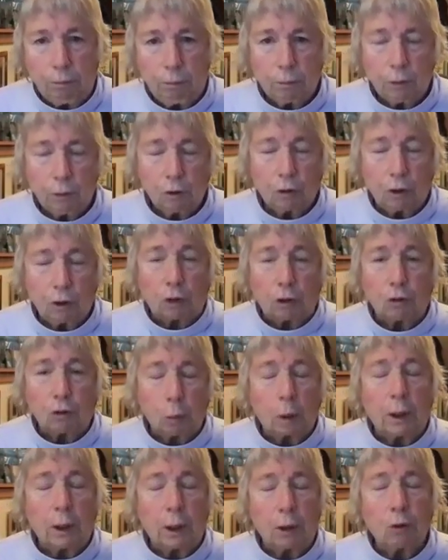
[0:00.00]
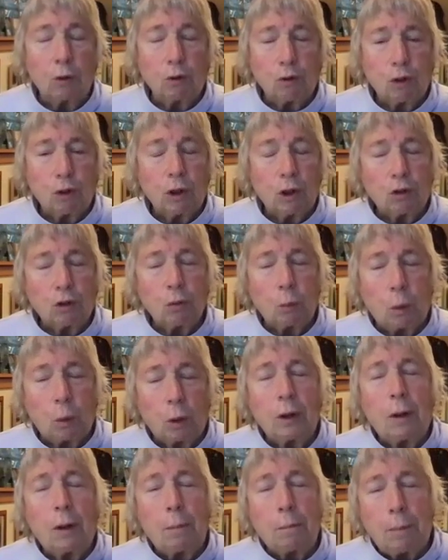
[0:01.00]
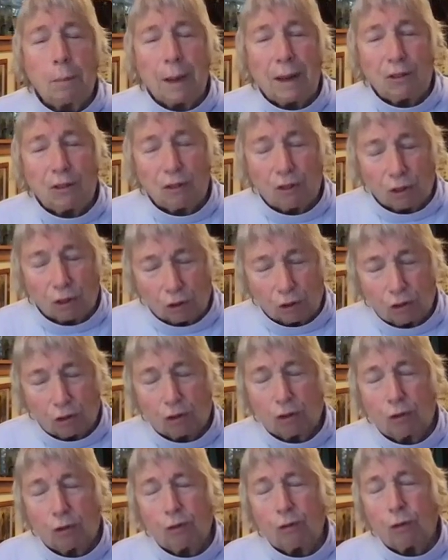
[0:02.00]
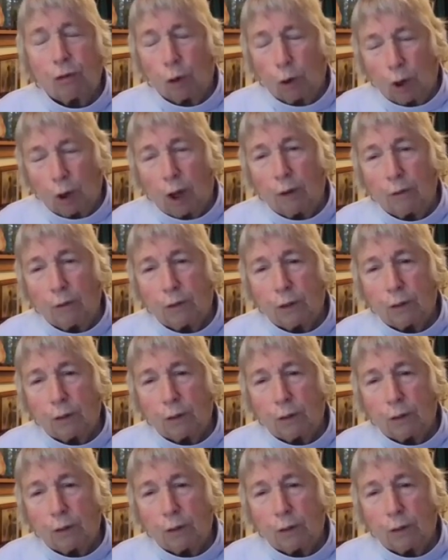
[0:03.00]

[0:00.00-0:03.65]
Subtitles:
Sexual energy is one basis for love.